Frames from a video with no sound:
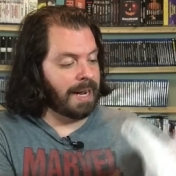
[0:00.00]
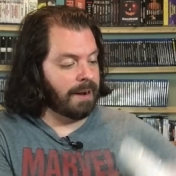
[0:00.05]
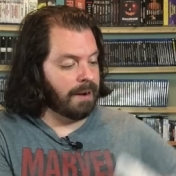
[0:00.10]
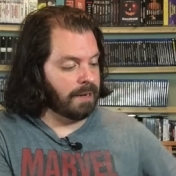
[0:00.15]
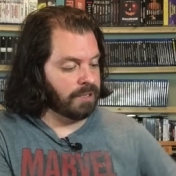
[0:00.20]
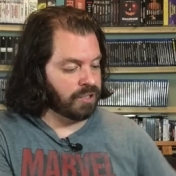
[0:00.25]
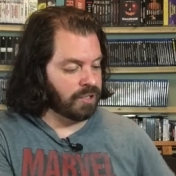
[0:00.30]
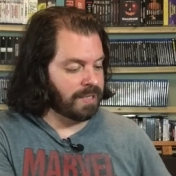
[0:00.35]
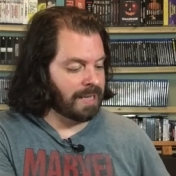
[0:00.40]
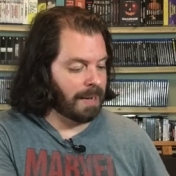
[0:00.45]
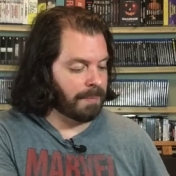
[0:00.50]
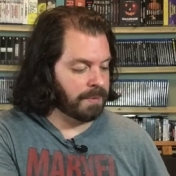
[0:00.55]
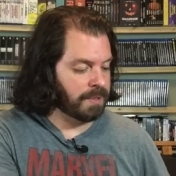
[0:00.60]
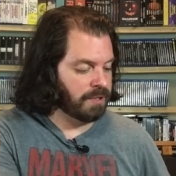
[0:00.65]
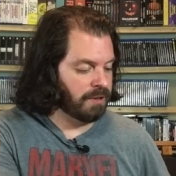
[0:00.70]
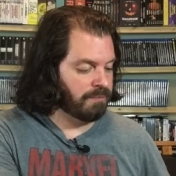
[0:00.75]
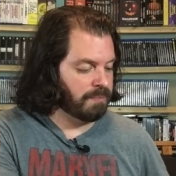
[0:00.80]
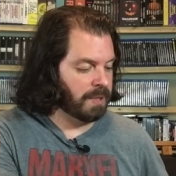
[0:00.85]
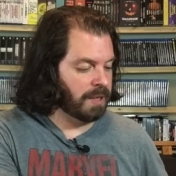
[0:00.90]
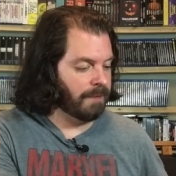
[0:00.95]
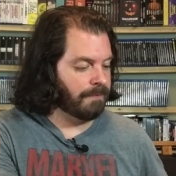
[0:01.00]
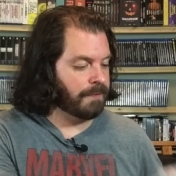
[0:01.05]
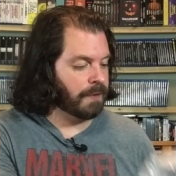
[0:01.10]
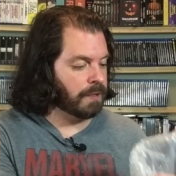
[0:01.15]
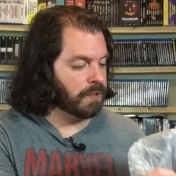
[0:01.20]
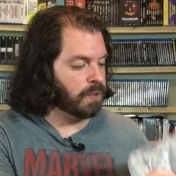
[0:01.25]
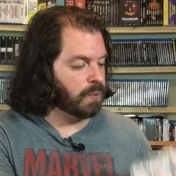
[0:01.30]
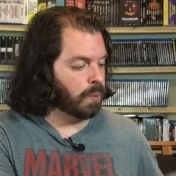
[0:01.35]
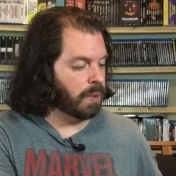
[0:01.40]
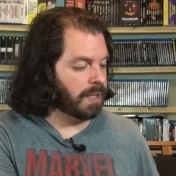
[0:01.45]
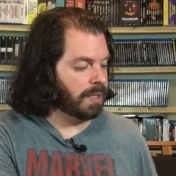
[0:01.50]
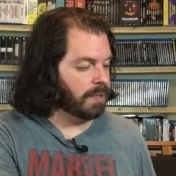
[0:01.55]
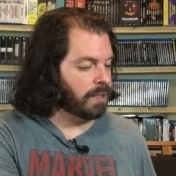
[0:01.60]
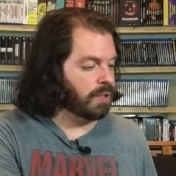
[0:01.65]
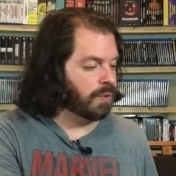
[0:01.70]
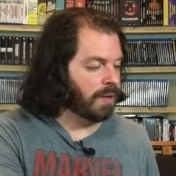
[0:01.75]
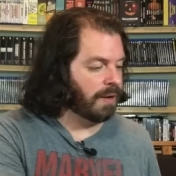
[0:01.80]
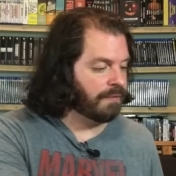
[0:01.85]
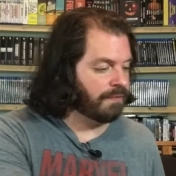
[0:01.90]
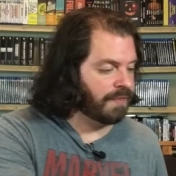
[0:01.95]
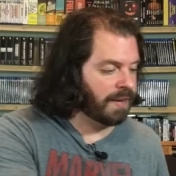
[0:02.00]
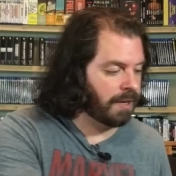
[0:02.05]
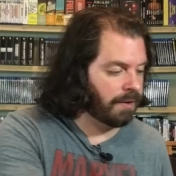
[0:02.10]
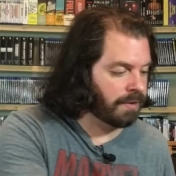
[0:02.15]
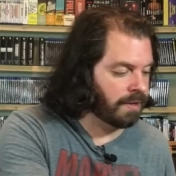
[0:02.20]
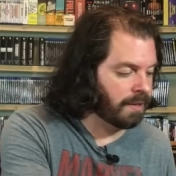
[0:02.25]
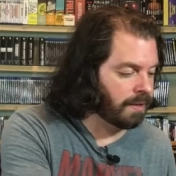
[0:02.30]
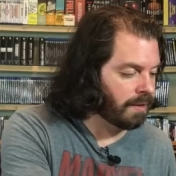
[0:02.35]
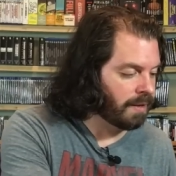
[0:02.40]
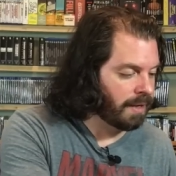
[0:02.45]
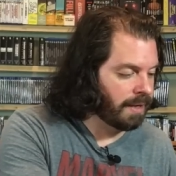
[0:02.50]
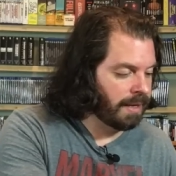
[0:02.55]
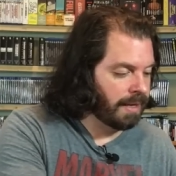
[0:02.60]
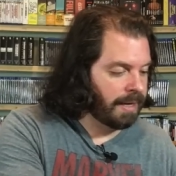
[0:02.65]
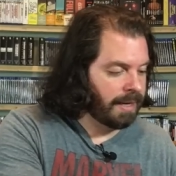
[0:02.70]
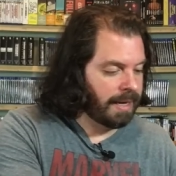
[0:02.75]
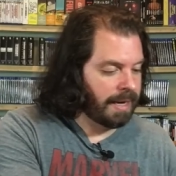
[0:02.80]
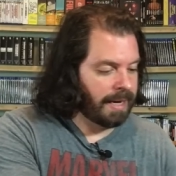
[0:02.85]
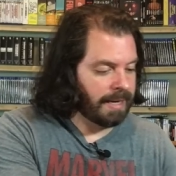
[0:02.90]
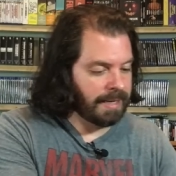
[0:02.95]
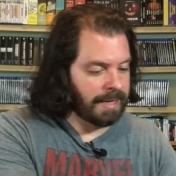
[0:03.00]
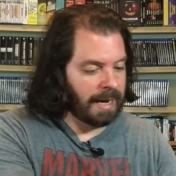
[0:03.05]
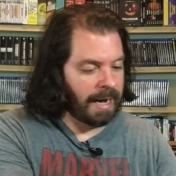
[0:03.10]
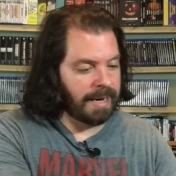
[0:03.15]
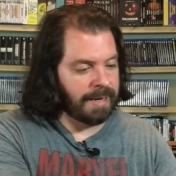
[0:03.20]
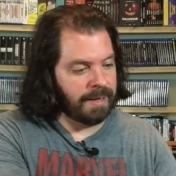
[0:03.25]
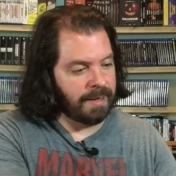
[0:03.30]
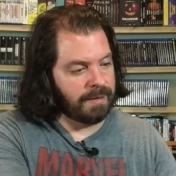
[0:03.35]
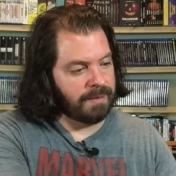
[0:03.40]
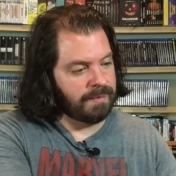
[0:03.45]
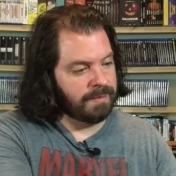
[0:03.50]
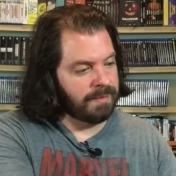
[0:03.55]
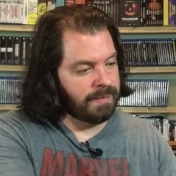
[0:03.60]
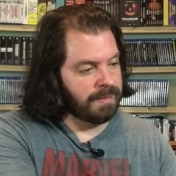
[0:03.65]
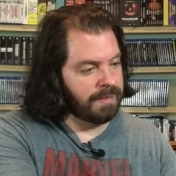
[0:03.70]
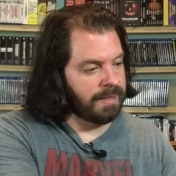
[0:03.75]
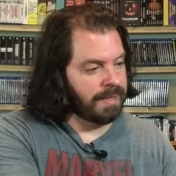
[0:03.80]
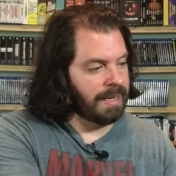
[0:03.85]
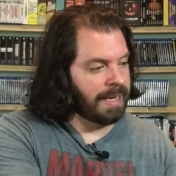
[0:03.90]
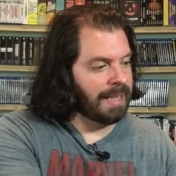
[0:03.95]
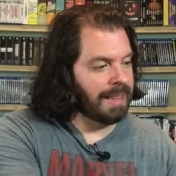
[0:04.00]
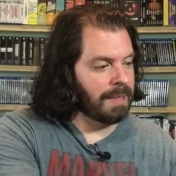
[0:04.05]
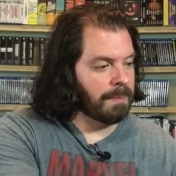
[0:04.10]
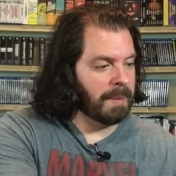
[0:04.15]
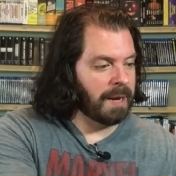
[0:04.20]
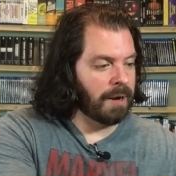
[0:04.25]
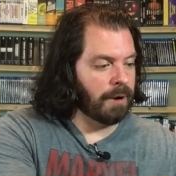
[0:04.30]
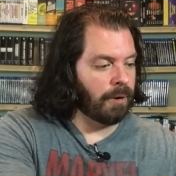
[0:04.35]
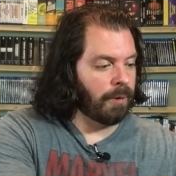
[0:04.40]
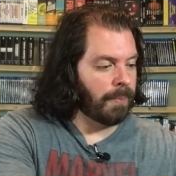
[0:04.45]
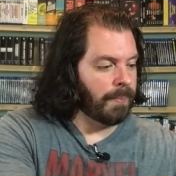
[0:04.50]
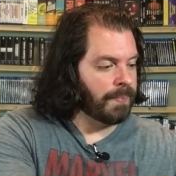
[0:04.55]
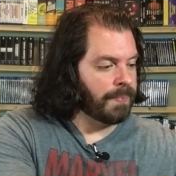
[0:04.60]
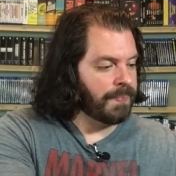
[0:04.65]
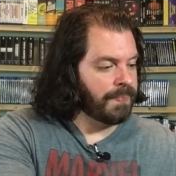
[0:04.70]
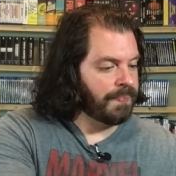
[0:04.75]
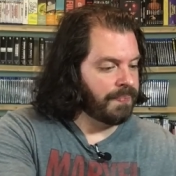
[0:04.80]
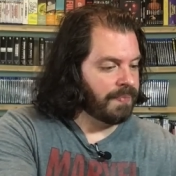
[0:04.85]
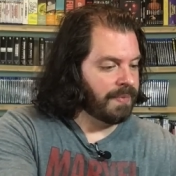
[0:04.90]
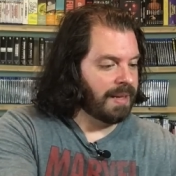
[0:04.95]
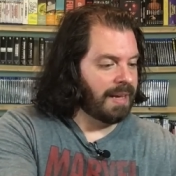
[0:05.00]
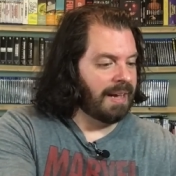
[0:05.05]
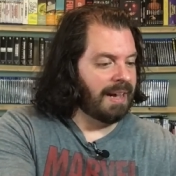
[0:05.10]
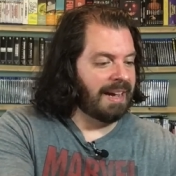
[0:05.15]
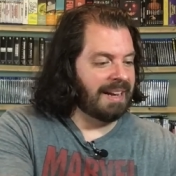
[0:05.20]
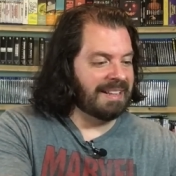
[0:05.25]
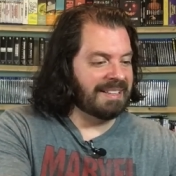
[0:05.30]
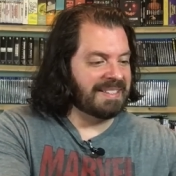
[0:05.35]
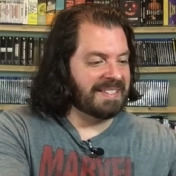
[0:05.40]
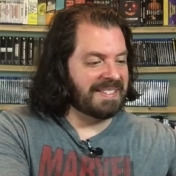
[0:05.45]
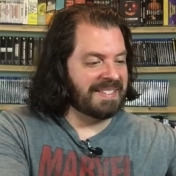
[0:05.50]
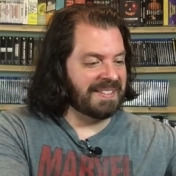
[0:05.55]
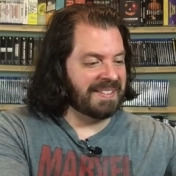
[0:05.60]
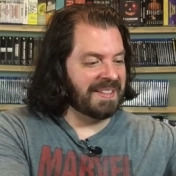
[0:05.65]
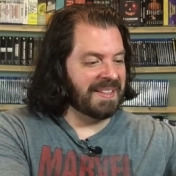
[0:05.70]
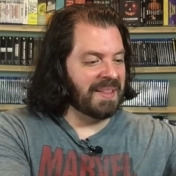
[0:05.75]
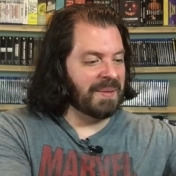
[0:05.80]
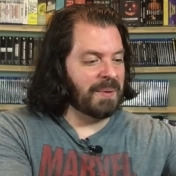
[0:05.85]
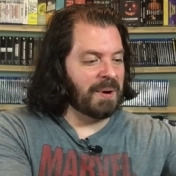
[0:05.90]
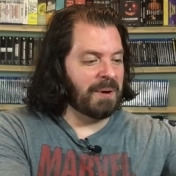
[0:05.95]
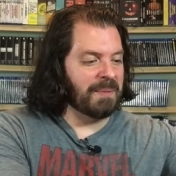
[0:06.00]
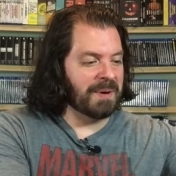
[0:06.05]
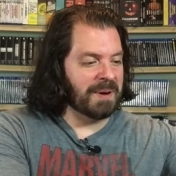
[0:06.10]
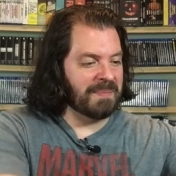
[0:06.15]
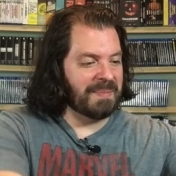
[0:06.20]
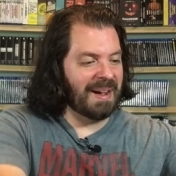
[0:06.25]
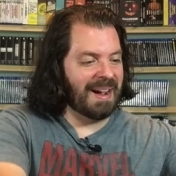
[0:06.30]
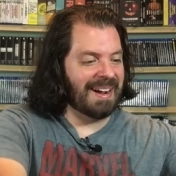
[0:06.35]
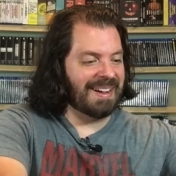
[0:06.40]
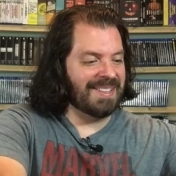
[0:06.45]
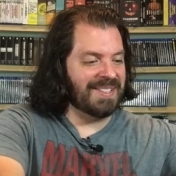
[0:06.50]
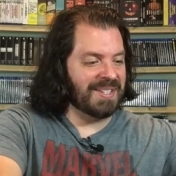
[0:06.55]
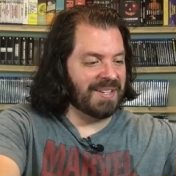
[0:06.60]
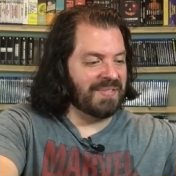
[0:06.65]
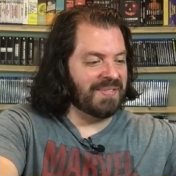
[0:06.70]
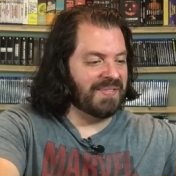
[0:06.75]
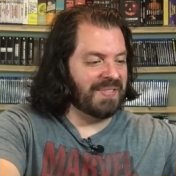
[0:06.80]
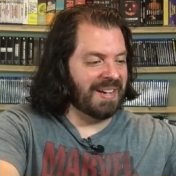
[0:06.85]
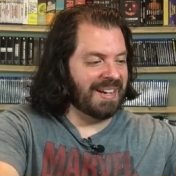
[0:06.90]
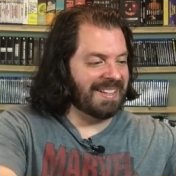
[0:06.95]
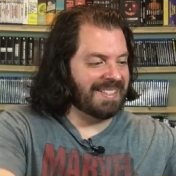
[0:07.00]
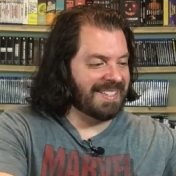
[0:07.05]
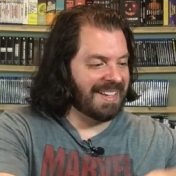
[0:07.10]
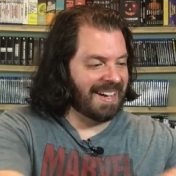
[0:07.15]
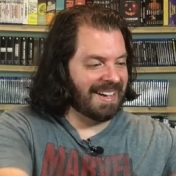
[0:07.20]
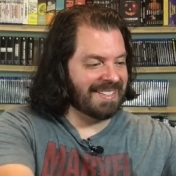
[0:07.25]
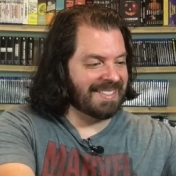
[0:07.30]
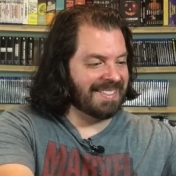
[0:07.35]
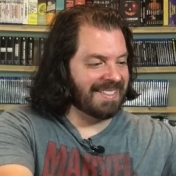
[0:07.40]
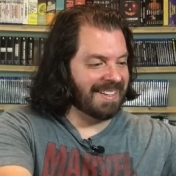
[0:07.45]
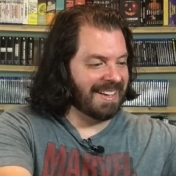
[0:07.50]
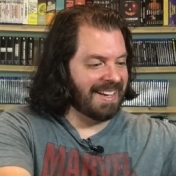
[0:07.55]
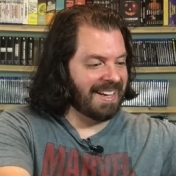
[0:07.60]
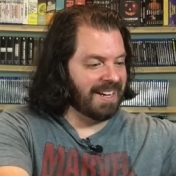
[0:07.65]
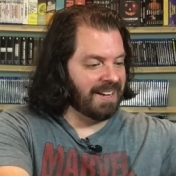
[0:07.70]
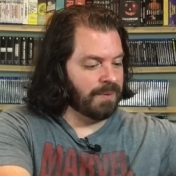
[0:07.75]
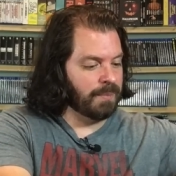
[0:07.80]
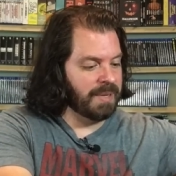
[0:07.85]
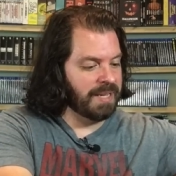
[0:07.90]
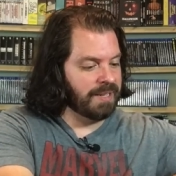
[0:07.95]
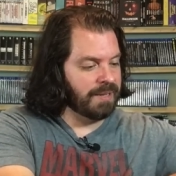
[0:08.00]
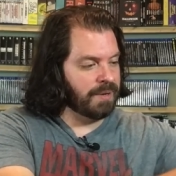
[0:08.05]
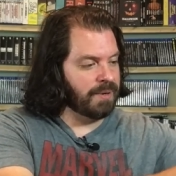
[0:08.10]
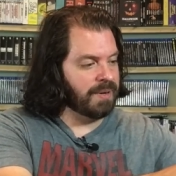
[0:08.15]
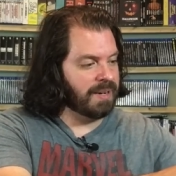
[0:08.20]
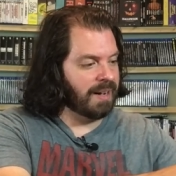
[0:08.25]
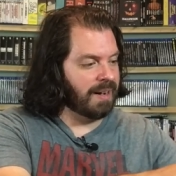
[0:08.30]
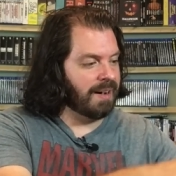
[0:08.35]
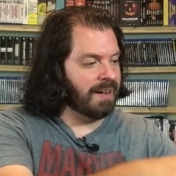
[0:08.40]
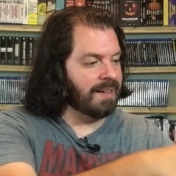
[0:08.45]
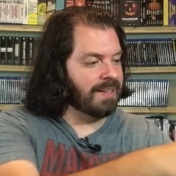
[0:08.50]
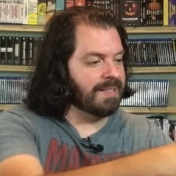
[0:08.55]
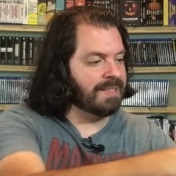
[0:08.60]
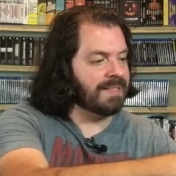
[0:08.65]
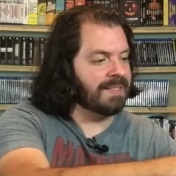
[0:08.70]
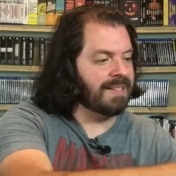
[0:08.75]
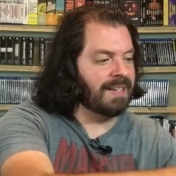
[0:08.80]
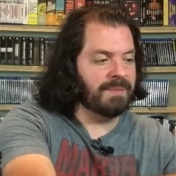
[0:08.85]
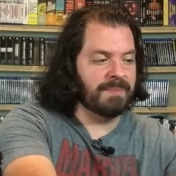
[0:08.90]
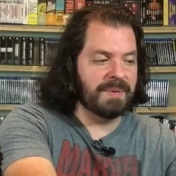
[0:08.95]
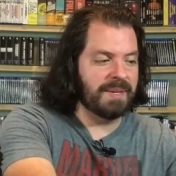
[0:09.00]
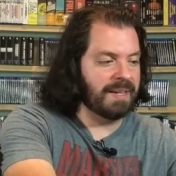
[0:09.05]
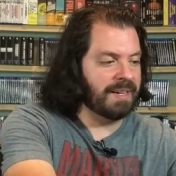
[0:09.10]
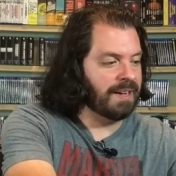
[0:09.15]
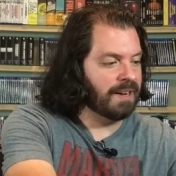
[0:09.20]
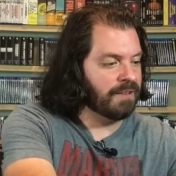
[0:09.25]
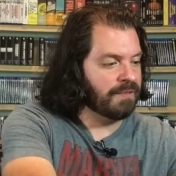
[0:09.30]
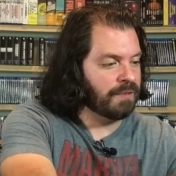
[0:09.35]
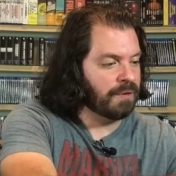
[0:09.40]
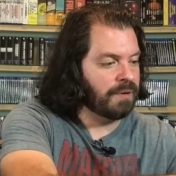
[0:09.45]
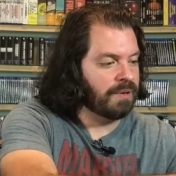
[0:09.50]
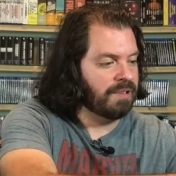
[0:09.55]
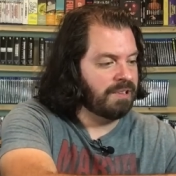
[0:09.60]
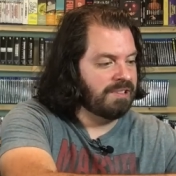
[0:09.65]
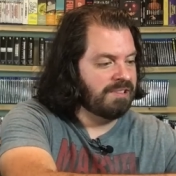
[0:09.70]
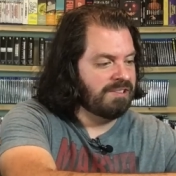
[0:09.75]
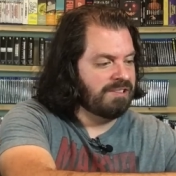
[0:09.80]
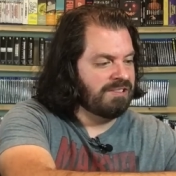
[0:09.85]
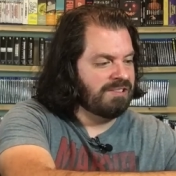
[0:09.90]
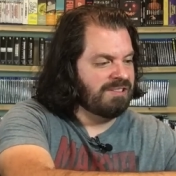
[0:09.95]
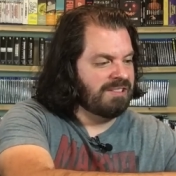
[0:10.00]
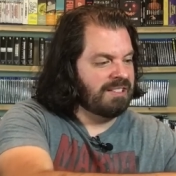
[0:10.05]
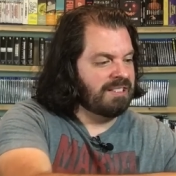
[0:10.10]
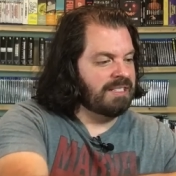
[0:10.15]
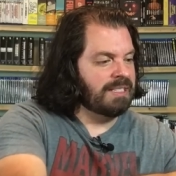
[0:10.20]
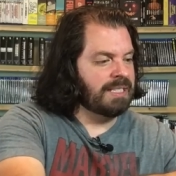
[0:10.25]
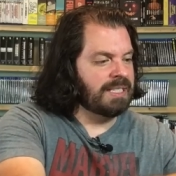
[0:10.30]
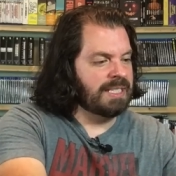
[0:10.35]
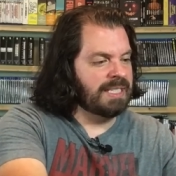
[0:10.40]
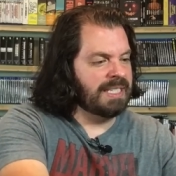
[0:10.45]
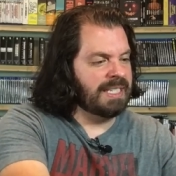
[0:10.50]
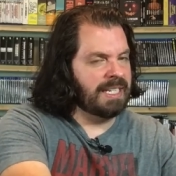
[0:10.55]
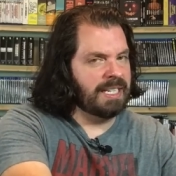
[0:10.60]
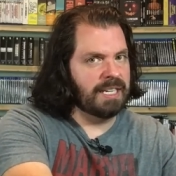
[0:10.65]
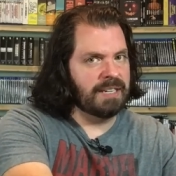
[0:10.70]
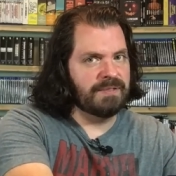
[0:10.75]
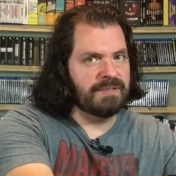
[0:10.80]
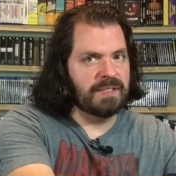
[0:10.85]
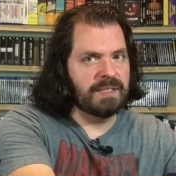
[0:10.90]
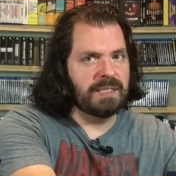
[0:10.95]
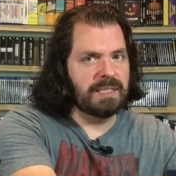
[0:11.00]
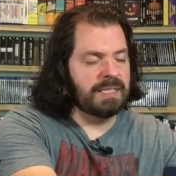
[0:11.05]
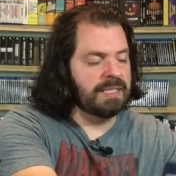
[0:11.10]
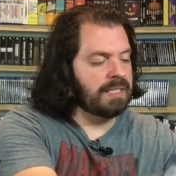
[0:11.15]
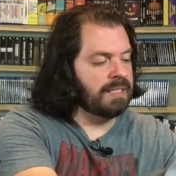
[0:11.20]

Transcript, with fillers: Eric just happened to have been the first one to have found it and gotten it in the mail. And it's still in the Walmart packaging. Fantastic. Here we go, guys. I'm being careful. Careful.